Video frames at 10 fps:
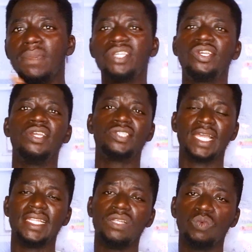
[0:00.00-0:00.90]
Make sure you
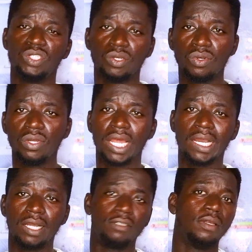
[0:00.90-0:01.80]
sign in with your Google
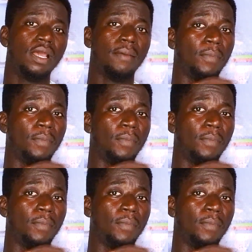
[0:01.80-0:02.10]
account,